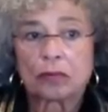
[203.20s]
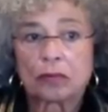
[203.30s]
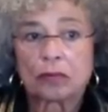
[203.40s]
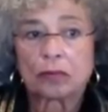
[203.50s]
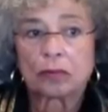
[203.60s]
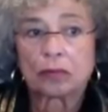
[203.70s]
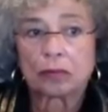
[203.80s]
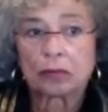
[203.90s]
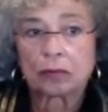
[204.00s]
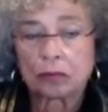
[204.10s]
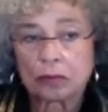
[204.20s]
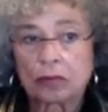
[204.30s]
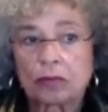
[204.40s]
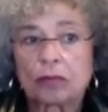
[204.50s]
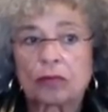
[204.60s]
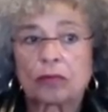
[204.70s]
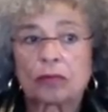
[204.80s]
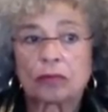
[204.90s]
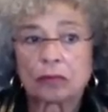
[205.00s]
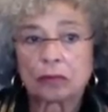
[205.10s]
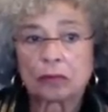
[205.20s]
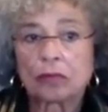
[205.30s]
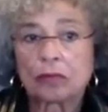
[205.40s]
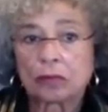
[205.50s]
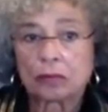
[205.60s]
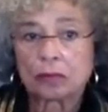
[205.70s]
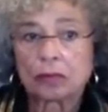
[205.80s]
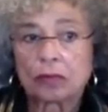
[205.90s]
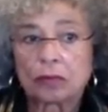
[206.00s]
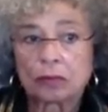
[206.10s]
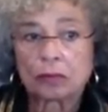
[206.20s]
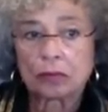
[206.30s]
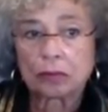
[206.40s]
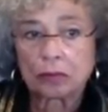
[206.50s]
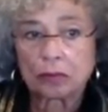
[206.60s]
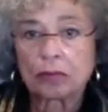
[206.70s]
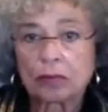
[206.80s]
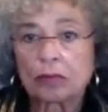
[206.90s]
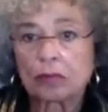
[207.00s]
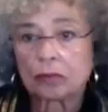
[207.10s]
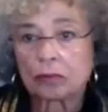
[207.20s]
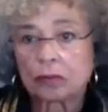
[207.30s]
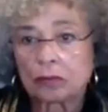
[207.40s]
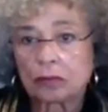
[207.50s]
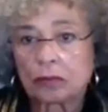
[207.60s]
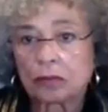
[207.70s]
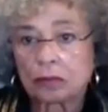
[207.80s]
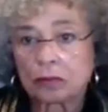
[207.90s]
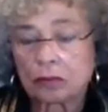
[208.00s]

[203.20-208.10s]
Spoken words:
This person isn't speaking.